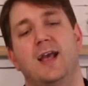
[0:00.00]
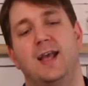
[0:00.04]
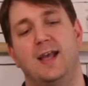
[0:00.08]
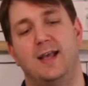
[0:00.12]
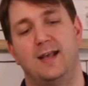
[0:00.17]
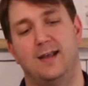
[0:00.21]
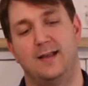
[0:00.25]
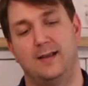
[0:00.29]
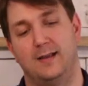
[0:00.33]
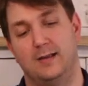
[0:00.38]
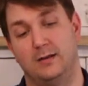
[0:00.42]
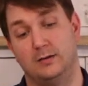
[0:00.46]

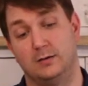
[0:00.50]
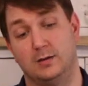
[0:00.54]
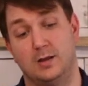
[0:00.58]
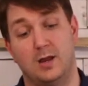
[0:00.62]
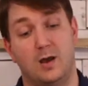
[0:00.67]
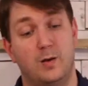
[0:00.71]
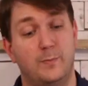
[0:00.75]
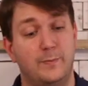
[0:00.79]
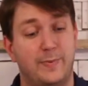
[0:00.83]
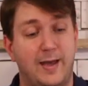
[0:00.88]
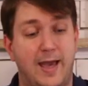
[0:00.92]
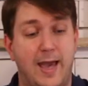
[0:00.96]
And
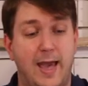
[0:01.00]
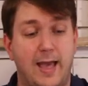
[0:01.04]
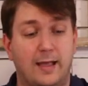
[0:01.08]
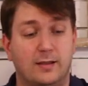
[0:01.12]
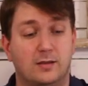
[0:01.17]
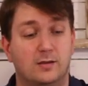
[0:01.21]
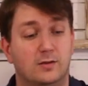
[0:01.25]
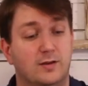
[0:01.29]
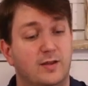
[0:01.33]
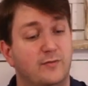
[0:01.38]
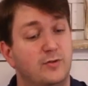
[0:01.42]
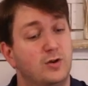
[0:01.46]
come
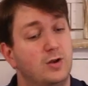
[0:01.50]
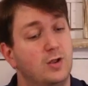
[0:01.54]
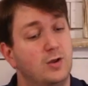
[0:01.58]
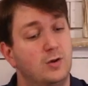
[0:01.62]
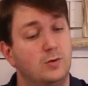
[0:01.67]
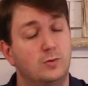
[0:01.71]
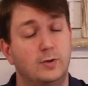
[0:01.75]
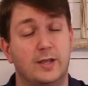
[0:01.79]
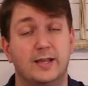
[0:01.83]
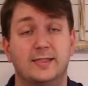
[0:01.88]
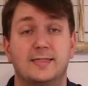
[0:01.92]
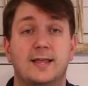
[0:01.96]
back. You never
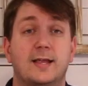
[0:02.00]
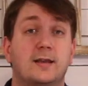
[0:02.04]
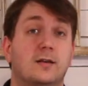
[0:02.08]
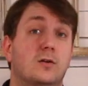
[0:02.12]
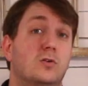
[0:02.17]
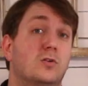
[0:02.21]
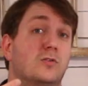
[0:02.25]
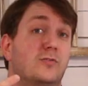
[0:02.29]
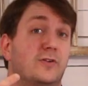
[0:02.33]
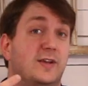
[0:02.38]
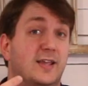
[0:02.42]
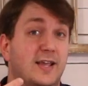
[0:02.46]
know. Hit that
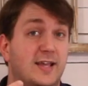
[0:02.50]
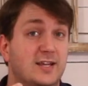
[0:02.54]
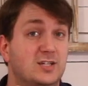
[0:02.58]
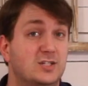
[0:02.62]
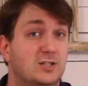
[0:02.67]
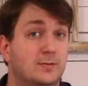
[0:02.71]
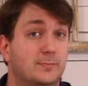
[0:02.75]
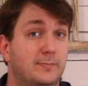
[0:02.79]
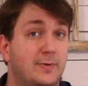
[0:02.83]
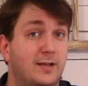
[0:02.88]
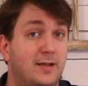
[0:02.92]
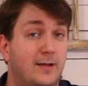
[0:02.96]

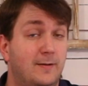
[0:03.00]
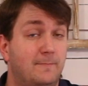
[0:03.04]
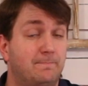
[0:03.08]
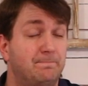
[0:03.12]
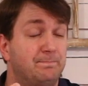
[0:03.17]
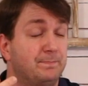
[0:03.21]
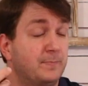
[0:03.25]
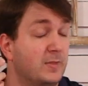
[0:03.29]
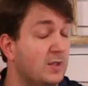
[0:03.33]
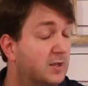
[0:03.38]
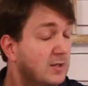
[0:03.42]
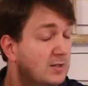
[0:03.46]
notification bell.
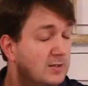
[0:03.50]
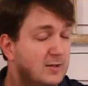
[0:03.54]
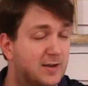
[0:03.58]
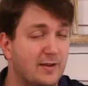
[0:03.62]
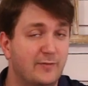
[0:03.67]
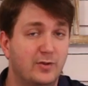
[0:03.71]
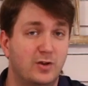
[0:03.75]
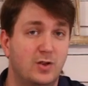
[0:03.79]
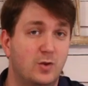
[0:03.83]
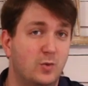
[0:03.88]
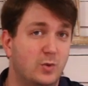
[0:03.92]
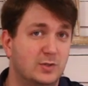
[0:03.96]
You
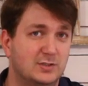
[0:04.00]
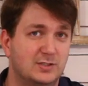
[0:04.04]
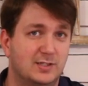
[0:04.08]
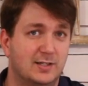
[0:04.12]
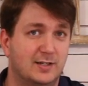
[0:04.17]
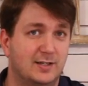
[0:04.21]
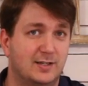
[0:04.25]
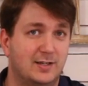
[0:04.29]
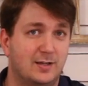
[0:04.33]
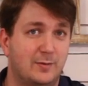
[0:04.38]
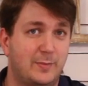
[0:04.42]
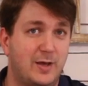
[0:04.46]
never know what's
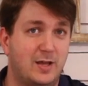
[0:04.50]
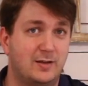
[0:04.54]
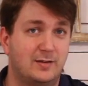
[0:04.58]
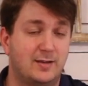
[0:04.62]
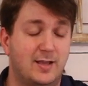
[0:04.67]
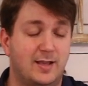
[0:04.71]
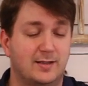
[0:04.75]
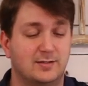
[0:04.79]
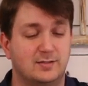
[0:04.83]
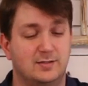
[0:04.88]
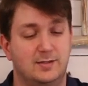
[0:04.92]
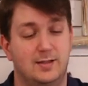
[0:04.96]
going to come out
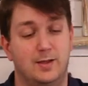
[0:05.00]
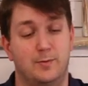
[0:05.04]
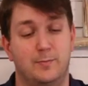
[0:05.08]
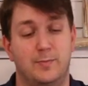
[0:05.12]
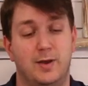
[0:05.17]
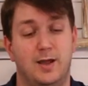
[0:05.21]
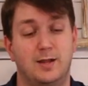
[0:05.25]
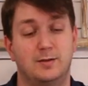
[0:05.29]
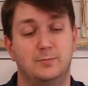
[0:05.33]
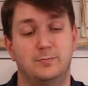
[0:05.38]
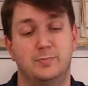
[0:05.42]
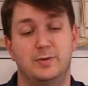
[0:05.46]
next. There
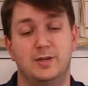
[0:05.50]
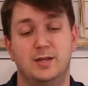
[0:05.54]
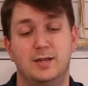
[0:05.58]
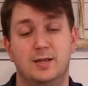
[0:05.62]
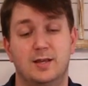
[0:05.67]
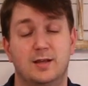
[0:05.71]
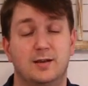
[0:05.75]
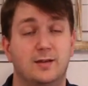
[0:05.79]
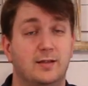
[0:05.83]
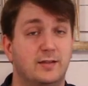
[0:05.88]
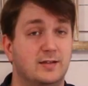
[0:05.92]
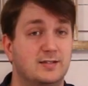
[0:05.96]
might
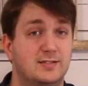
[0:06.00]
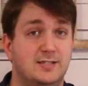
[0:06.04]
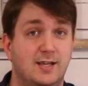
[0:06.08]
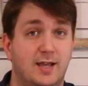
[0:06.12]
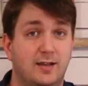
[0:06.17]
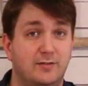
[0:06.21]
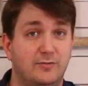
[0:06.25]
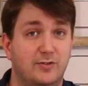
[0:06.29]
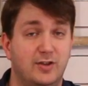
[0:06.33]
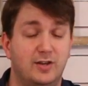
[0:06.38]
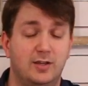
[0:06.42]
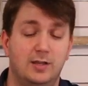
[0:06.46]
be another
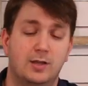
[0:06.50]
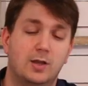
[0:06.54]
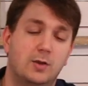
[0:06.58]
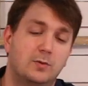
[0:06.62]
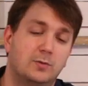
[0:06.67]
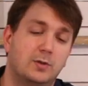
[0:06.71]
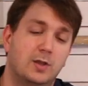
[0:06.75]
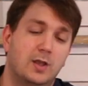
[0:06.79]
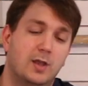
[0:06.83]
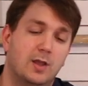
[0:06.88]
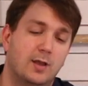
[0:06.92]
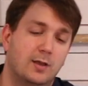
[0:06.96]
tech
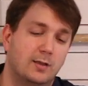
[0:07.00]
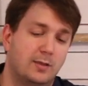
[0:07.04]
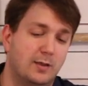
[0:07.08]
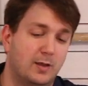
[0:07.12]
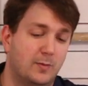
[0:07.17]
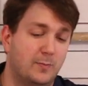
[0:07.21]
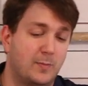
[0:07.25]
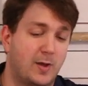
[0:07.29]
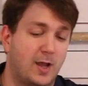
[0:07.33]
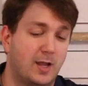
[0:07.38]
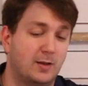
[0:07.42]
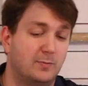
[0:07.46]
video.
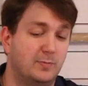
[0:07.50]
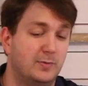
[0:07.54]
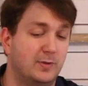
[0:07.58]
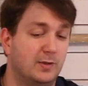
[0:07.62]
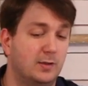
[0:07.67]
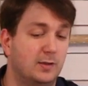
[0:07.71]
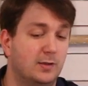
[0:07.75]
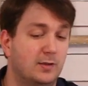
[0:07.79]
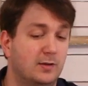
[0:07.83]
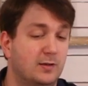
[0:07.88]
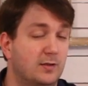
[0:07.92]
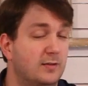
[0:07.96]
There might
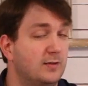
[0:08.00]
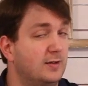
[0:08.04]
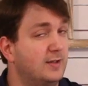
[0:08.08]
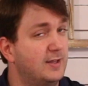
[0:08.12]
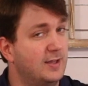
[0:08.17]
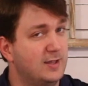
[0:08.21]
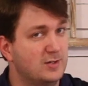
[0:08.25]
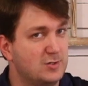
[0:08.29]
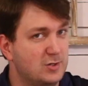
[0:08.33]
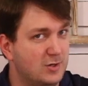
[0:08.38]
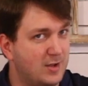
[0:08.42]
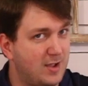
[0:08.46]
be another
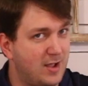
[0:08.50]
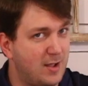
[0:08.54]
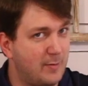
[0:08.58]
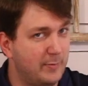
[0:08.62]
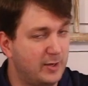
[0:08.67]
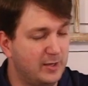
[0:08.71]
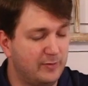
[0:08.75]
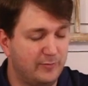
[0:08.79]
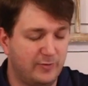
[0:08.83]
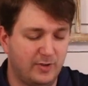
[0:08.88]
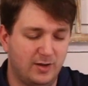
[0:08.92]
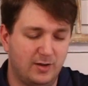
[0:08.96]
Cajun
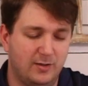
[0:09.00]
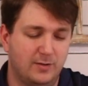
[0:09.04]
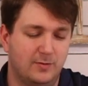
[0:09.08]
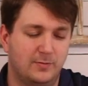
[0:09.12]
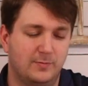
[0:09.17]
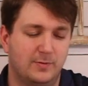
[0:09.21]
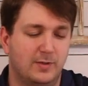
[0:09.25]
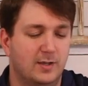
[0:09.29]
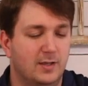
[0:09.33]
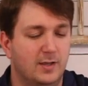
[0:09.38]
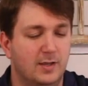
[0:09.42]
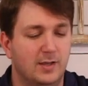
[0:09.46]
comedy
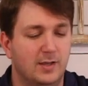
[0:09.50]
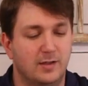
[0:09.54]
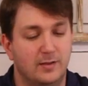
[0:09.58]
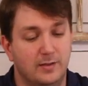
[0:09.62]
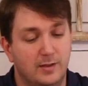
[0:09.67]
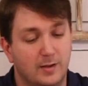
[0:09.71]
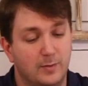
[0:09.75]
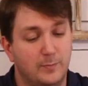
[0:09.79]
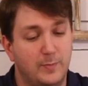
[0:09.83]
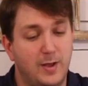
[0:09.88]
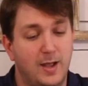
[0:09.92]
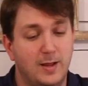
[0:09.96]
video.
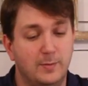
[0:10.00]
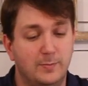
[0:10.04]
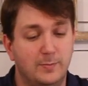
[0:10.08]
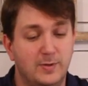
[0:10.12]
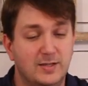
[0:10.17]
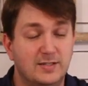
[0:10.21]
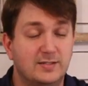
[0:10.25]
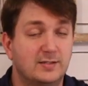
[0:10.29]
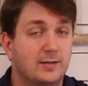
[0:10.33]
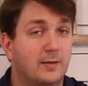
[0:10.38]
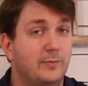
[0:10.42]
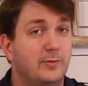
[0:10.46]
There might
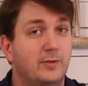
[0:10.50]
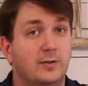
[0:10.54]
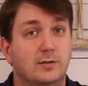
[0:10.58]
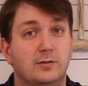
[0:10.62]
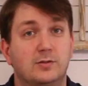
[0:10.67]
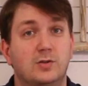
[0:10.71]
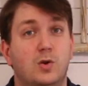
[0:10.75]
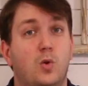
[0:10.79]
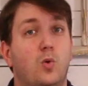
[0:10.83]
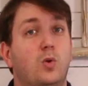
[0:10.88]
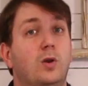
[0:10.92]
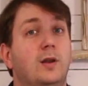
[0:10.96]
be something
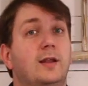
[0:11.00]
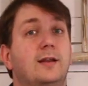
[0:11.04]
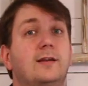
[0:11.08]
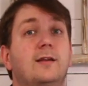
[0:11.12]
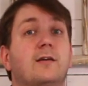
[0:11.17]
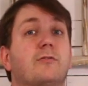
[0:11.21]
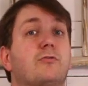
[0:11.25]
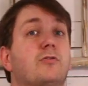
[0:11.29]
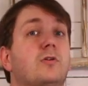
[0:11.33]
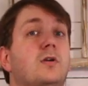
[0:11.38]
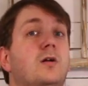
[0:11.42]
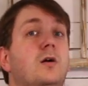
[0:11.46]
totally
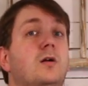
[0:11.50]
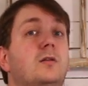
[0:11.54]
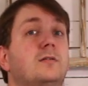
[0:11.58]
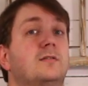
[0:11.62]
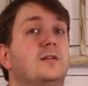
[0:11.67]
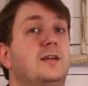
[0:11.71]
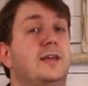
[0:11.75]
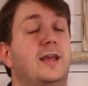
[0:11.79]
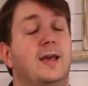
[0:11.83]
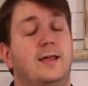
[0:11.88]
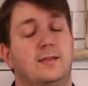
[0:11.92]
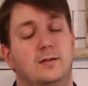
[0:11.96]
different
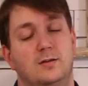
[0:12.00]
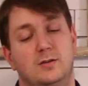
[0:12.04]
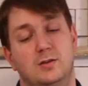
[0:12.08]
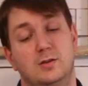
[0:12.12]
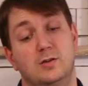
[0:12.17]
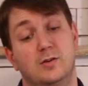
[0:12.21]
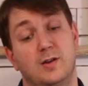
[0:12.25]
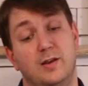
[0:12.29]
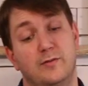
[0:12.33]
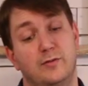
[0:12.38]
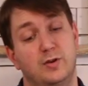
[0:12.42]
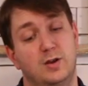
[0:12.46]
altogether.
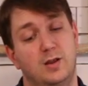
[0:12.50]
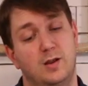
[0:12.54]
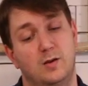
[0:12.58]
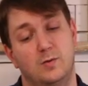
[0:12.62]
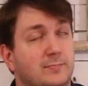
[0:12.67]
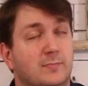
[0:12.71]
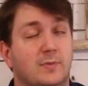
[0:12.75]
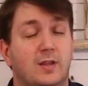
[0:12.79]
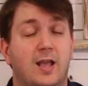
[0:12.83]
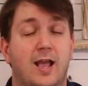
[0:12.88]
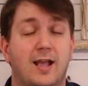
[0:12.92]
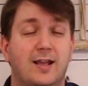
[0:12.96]
You never know.
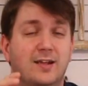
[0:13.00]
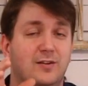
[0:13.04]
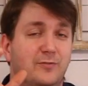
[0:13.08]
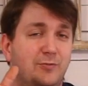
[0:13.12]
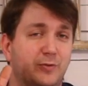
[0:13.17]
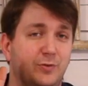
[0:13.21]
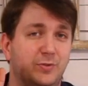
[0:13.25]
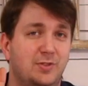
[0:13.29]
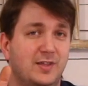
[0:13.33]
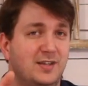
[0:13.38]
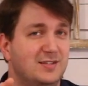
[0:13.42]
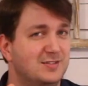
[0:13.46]
I got a
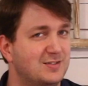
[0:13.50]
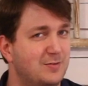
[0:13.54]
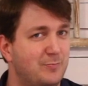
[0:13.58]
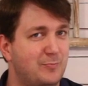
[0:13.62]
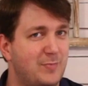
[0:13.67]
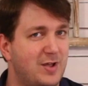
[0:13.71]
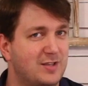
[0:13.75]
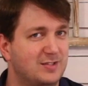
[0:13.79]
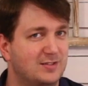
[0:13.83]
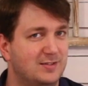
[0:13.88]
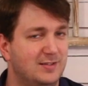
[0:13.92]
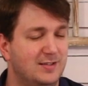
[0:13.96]
few things up
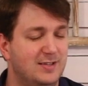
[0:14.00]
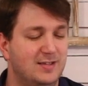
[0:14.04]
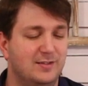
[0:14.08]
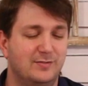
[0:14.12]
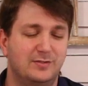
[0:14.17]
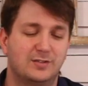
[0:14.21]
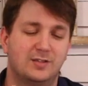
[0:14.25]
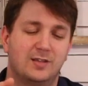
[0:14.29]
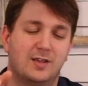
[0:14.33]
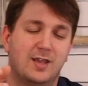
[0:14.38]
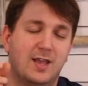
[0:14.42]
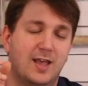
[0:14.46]
my
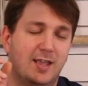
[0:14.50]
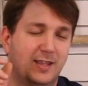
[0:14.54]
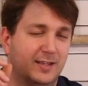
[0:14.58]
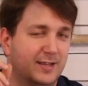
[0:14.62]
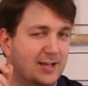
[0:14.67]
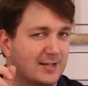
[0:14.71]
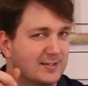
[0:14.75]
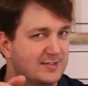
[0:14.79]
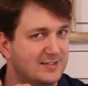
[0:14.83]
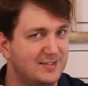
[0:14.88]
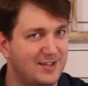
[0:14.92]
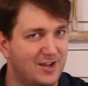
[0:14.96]
sleeves. You
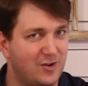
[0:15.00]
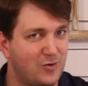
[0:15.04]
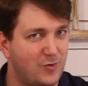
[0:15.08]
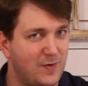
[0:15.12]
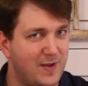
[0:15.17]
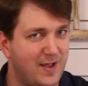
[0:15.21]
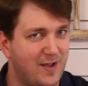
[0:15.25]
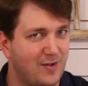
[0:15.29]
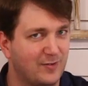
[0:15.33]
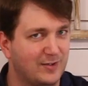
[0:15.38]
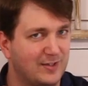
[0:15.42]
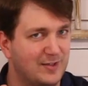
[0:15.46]
got to stick
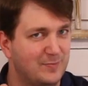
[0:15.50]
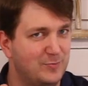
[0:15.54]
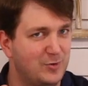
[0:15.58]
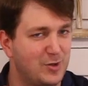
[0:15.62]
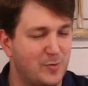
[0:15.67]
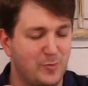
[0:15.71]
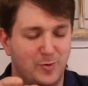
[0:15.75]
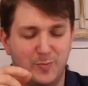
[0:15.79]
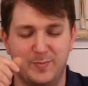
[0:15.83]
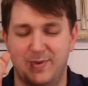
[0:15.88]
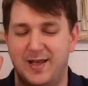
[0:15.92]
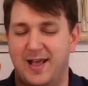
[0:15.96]
around. Keep
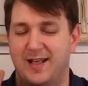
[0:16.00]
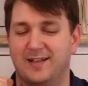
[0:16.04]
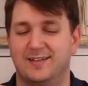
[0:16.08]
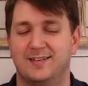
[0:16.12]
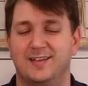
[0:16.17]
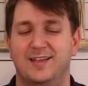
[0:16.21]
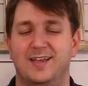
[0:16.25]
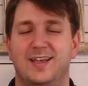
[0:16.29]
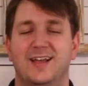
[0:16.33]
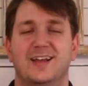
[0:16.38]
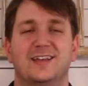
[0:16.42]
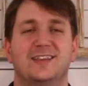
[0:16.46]
coming
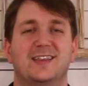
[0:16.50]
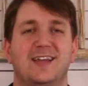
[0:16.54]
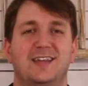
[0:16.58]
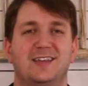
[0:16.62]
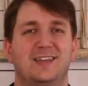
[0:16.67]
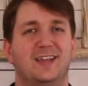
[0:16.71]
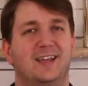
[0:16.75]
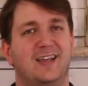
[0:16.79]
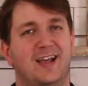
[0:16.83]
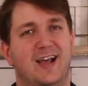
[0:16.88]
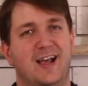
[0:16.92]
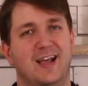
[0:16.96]
back. Thank
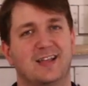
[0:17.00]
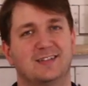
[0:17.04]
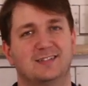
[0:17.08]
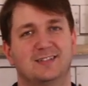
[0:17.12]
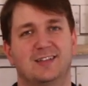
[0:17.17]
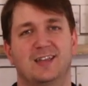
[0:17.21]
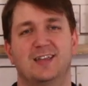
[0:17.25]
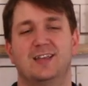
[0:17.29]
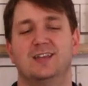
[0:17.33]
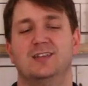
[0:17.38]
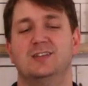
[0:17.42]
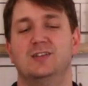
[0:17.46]
you, guys.
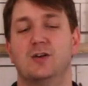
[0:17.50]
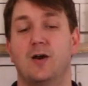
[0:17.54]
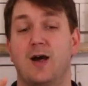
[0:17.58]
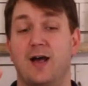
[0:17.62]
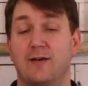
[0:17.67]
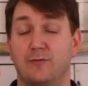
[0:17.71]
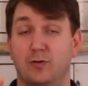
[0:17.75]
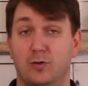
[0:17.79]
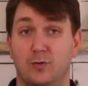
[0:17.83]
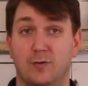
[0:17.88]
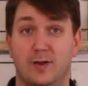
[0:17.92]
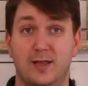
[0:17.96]
Y'all
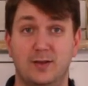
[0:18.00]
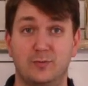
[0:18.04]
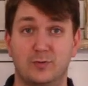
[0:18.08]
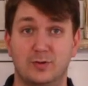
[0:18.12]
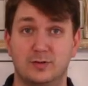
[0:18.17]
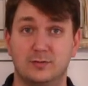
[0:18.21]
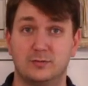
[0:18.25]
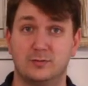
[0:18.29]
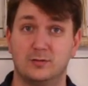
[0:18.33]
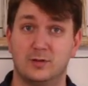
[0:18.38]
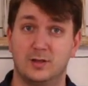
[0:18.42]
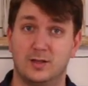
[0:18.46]
have a great
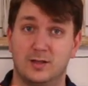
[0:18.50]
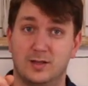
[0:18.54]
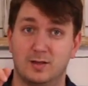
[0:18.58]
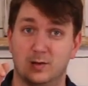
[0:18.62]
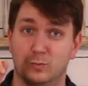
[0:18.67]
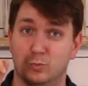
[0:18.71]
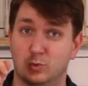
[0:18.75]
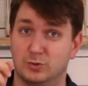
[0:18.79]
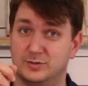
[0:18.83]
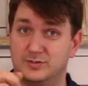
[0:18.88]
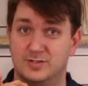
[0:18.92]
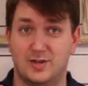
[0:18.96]
one.
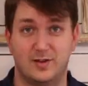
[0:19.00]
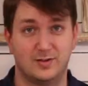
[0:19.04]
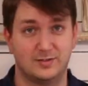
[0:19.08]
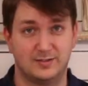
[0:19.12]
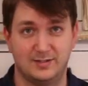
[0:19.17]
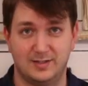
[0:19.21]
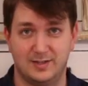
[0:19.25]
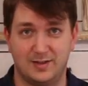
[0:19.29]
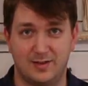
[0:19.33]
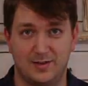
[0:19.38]
We'll talk to